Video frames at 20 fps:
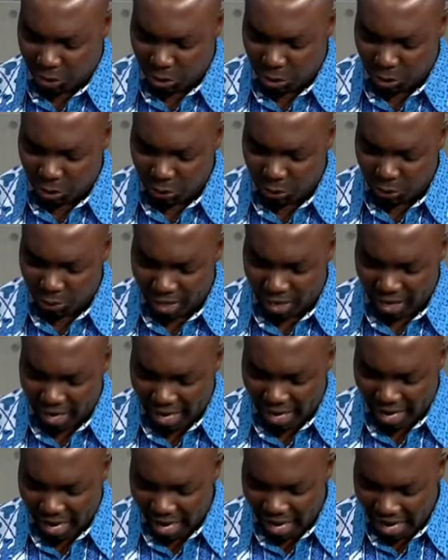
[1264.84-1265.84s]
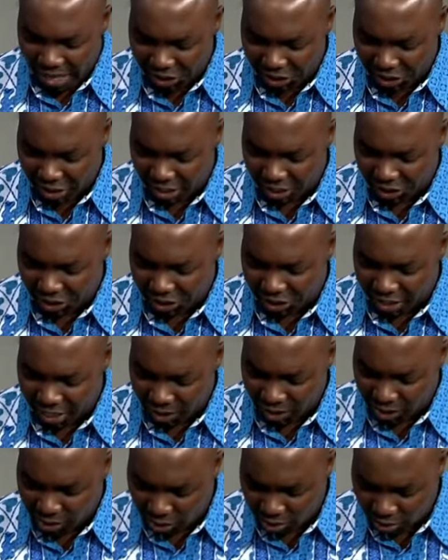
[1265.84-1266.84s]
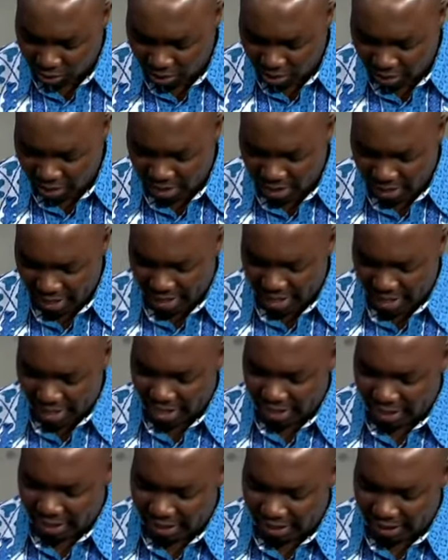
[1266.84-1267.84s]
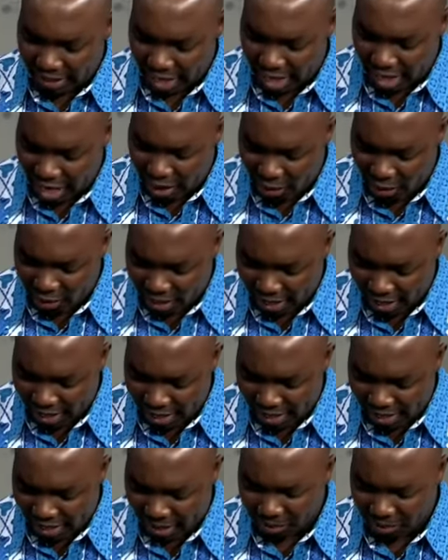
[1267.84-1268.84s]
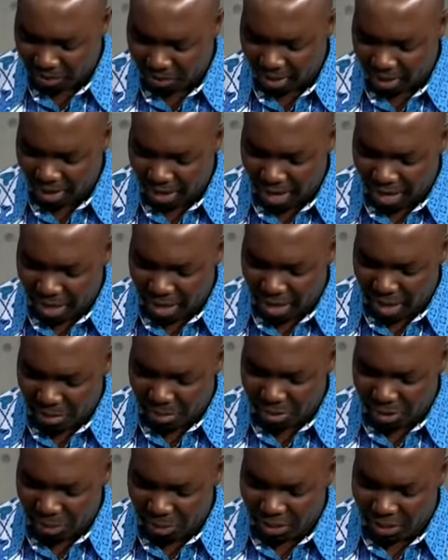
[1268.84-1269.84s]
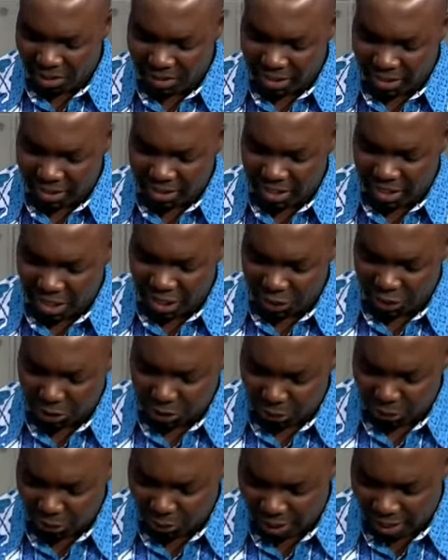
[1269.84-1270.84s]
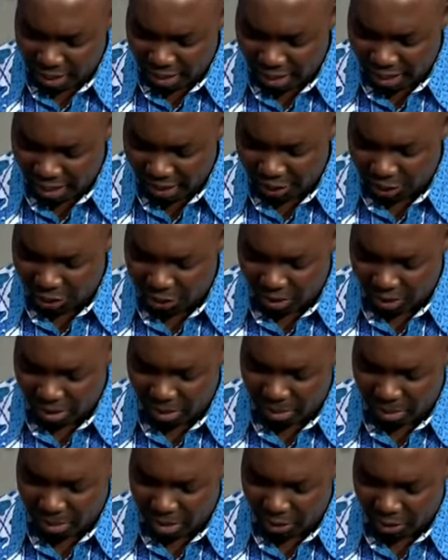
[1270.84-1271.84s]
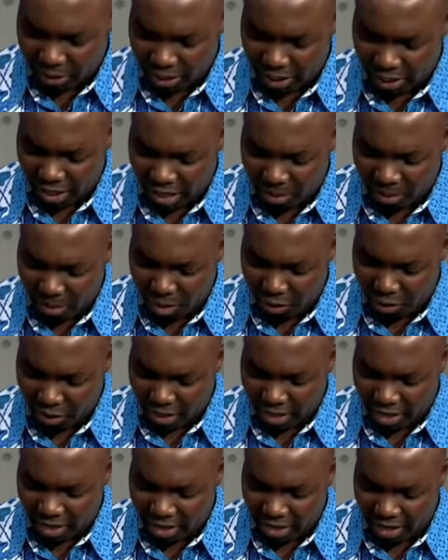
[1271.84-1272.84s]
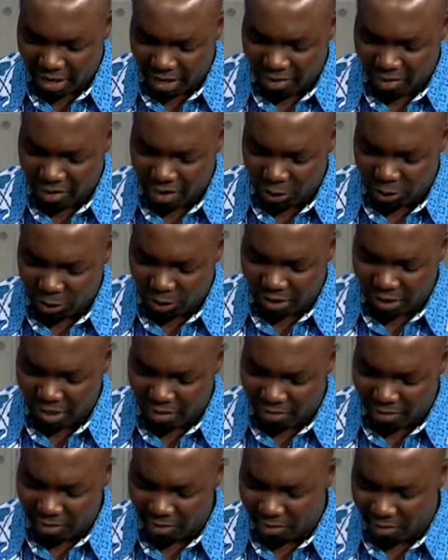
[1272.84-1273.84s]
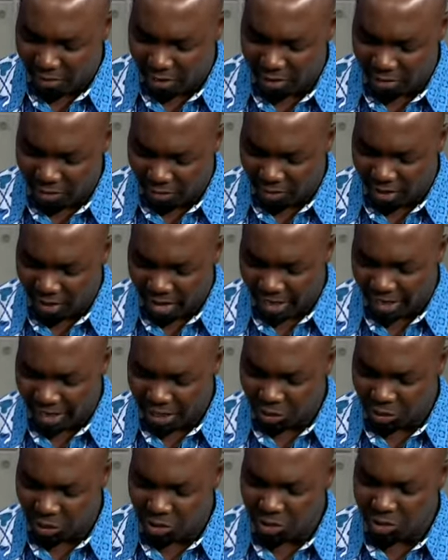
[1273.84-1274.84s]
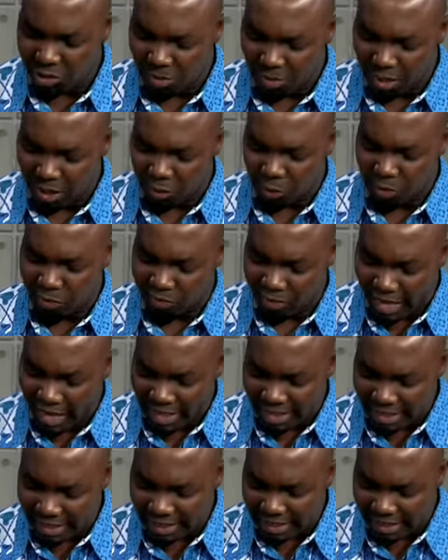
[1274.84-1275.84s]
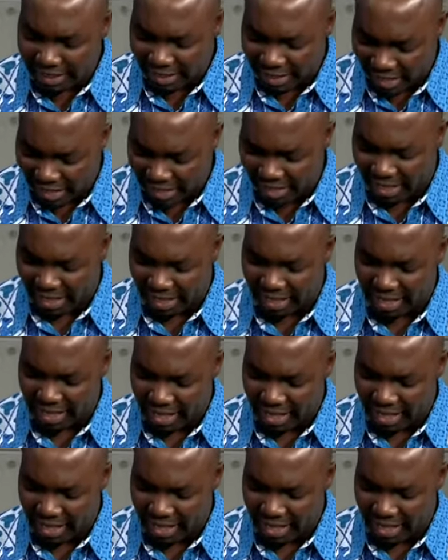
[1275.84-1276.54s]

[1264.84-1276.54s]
go to uh, Asha Jackson uh, in Accra, Ghana. Uh, I'm surprised that you are talking about America ha not having free, fair elections, but we've done it in Ghana.